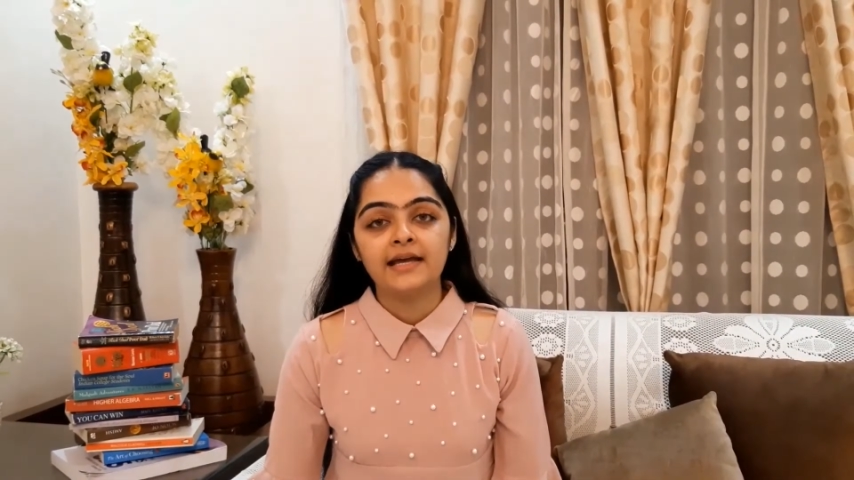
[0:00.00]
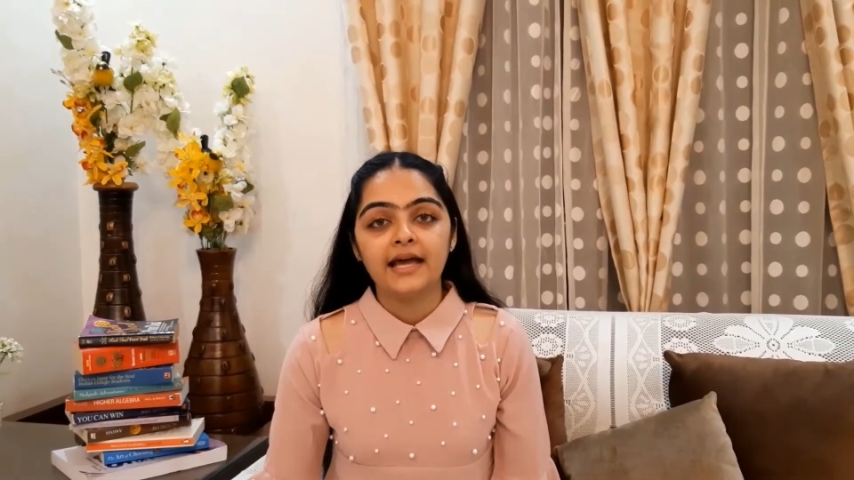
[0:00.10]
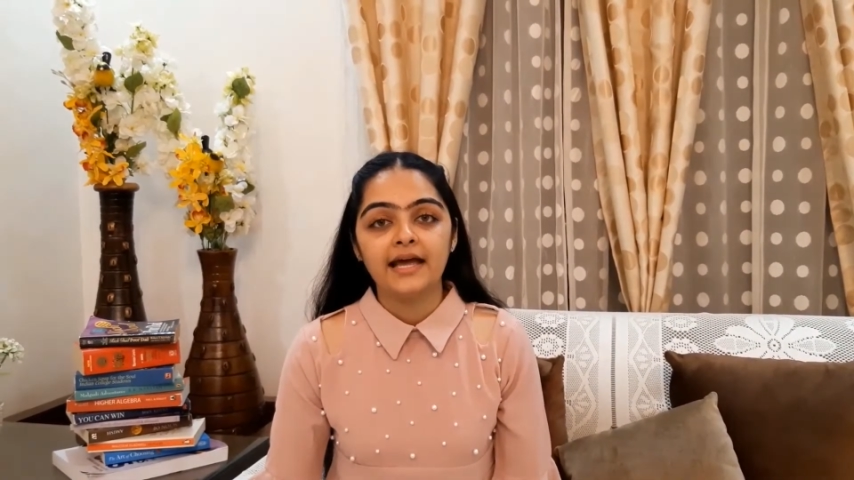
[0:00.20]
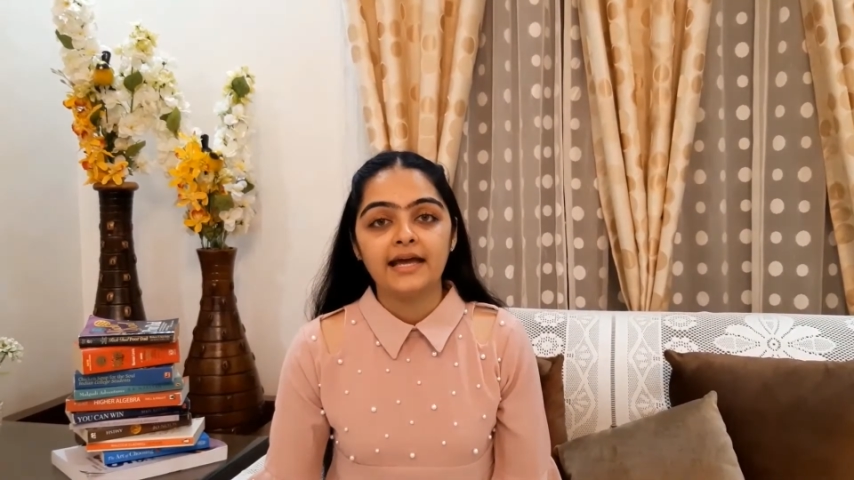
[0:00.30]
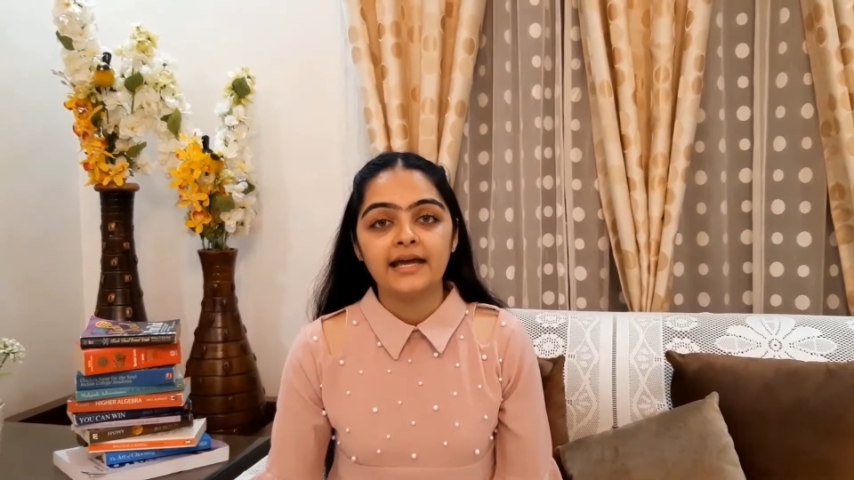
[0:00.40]

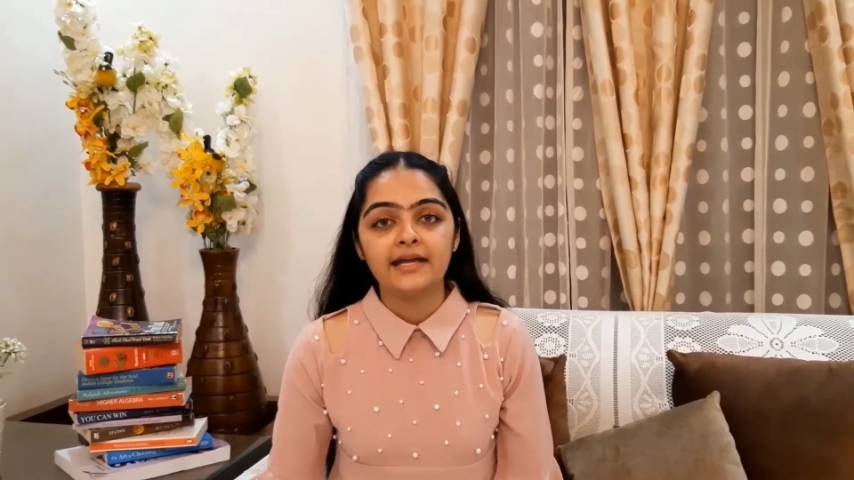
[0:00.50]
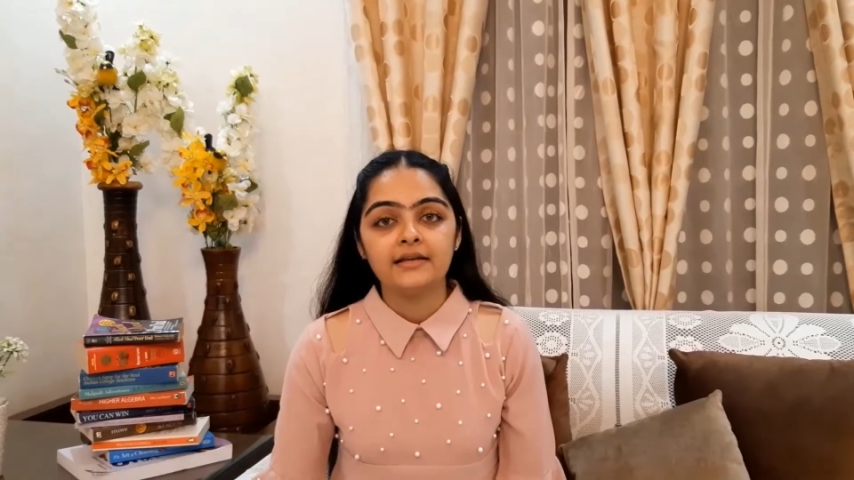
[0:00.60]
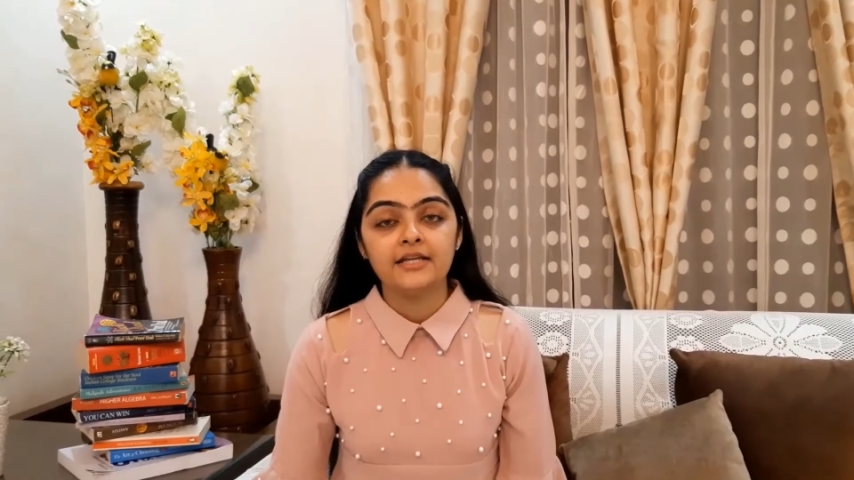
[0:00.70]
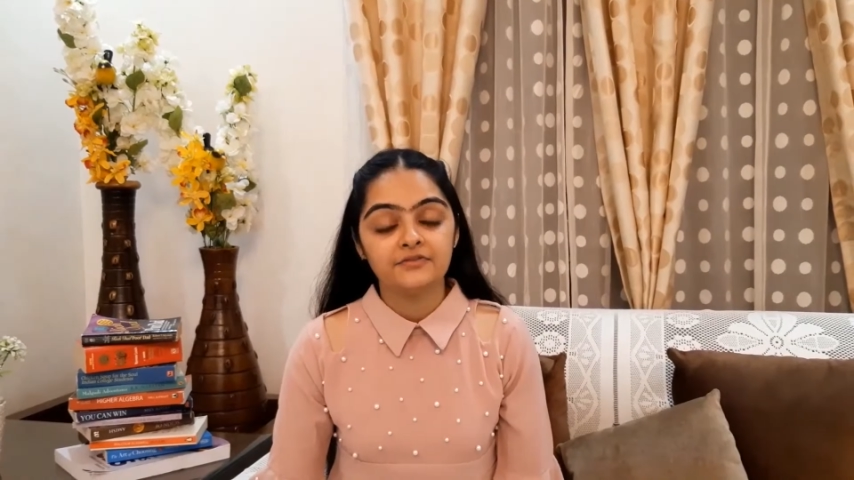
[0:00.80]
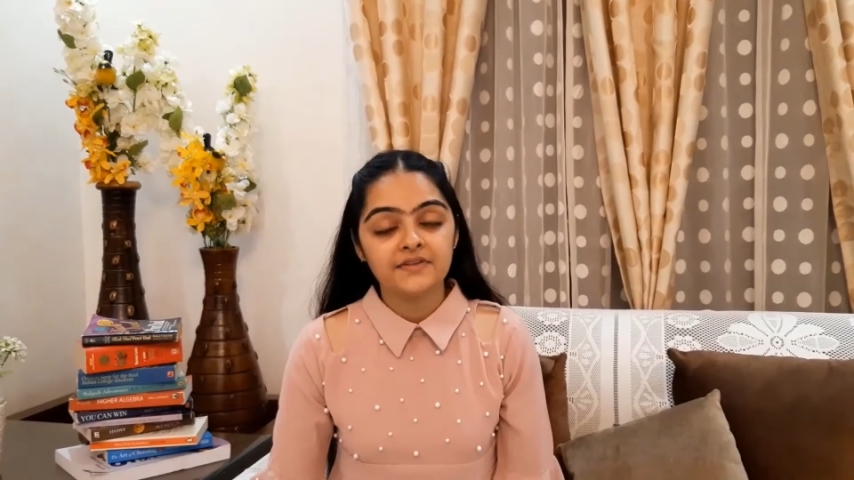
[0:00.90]
and
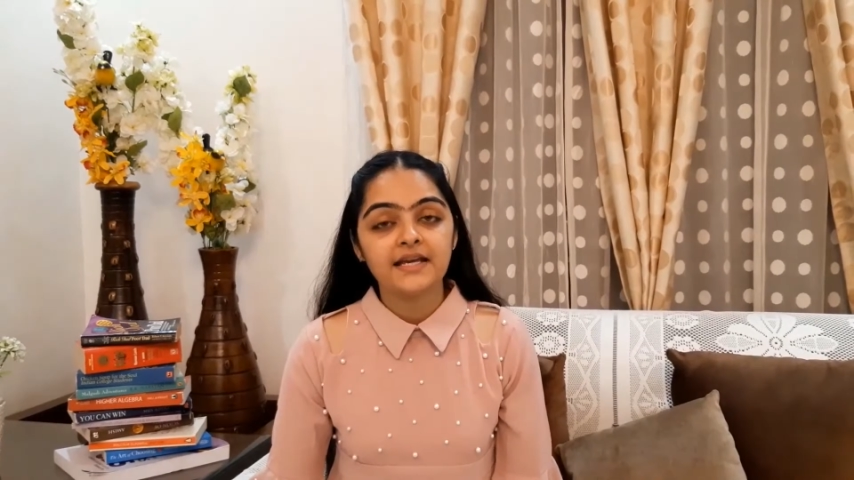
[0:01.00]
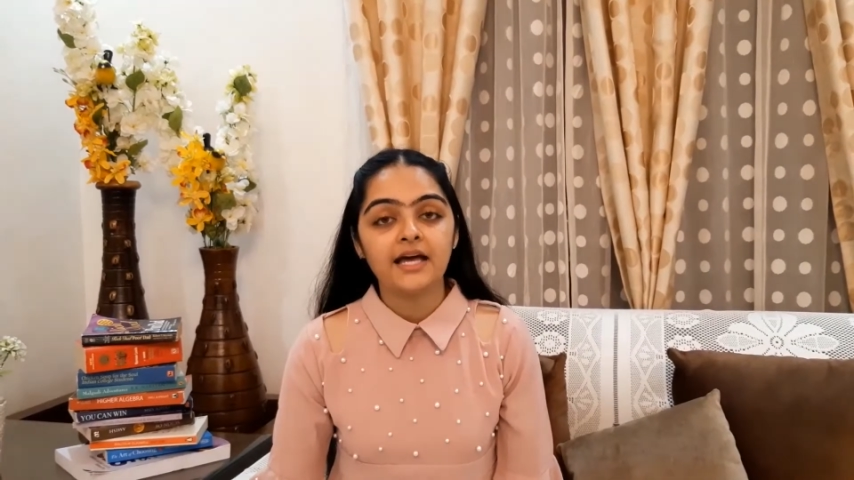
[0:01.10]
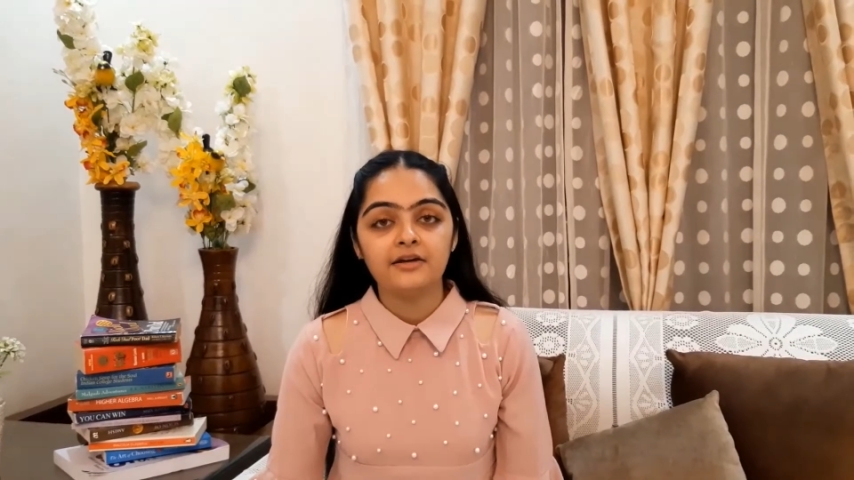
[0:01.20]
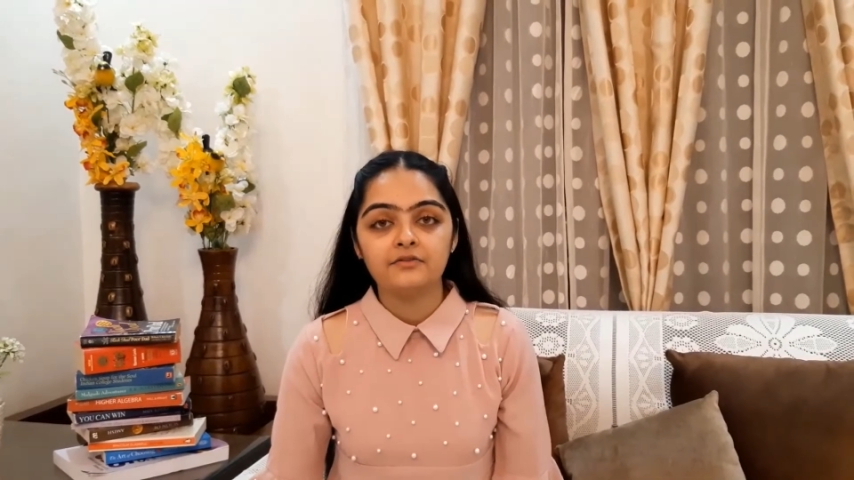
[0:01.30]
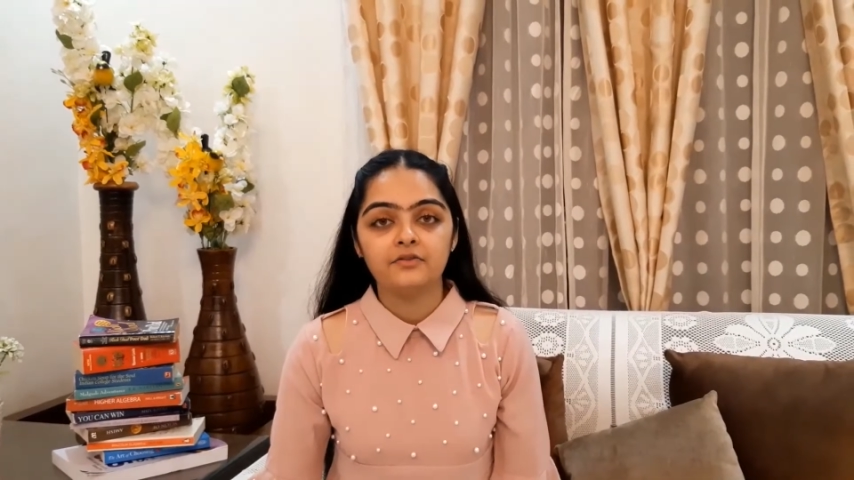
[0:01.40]
if they
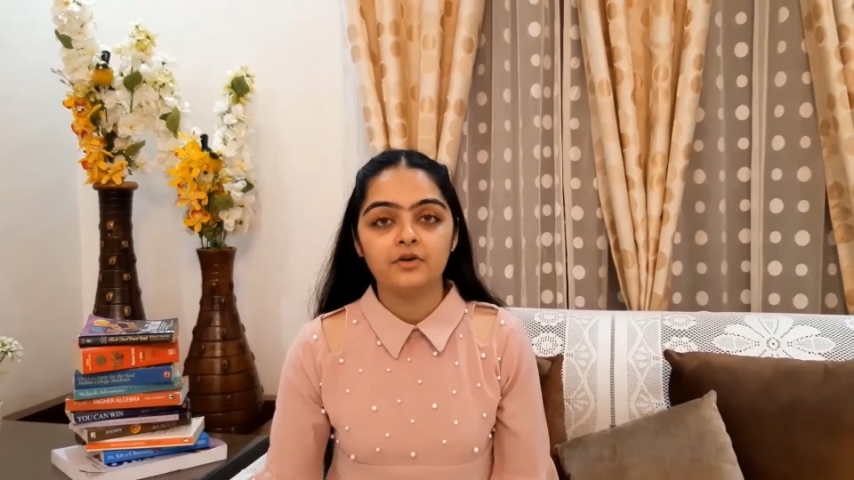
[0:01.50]
have